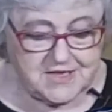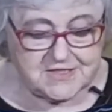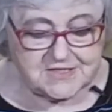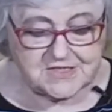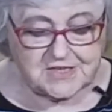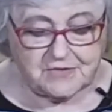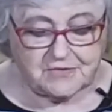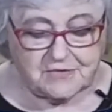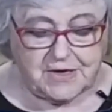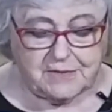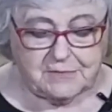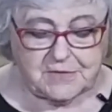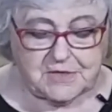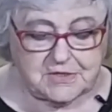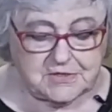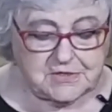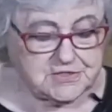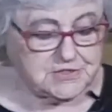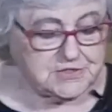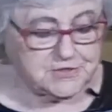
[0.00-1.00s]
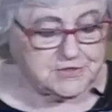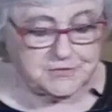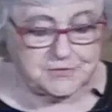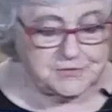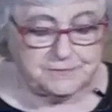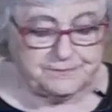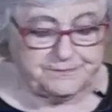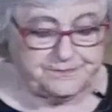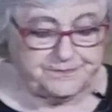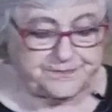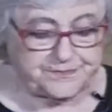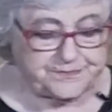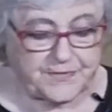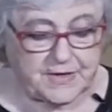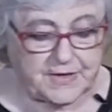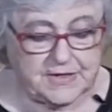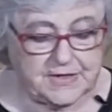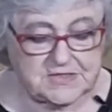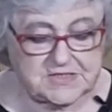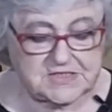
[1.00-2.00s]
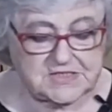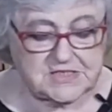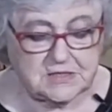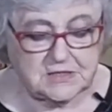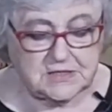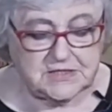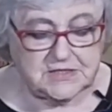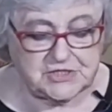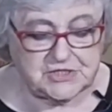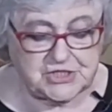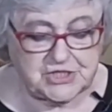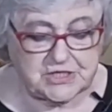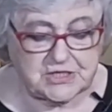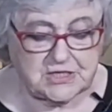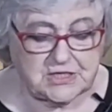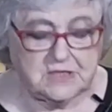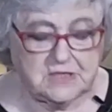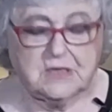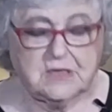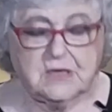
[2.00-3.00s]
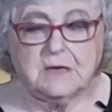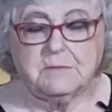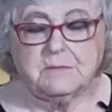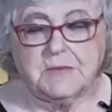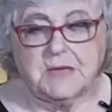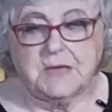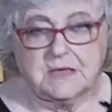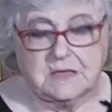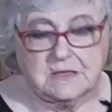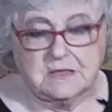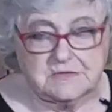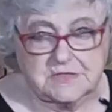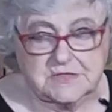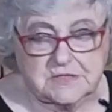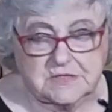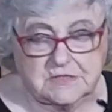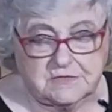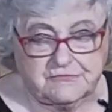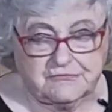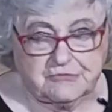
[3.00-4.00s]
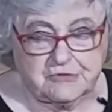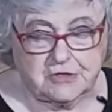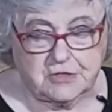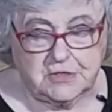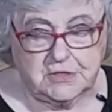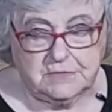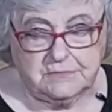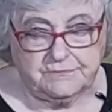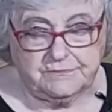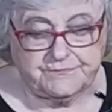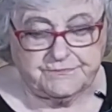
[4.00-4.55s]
So I'm going to do a Thai chicken and mango stir fry,